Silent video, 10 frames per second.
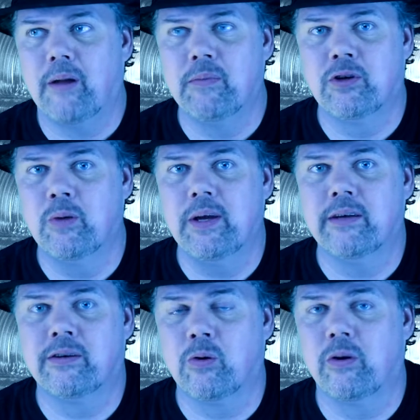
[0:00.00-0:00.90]
I'm assuming
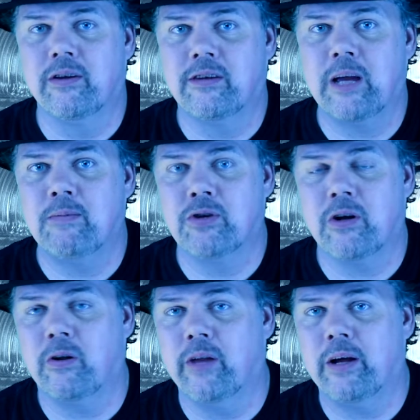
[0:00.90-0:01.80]
it's sort of the same
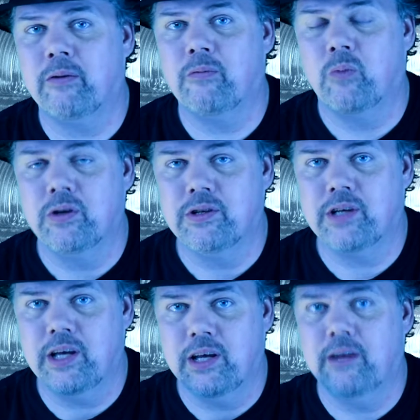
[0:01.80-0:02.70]
shuttle that
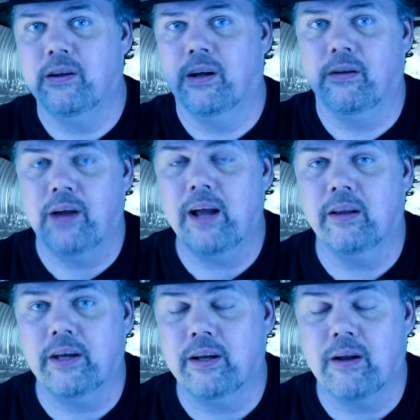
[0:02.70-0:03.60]
was in
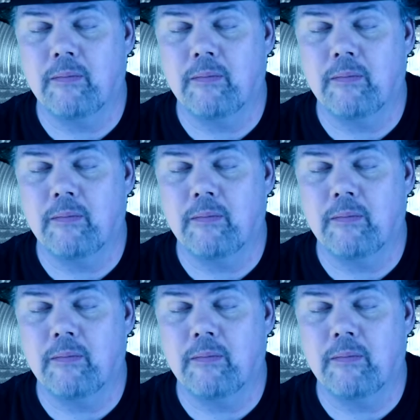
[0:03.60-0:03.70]
Alien.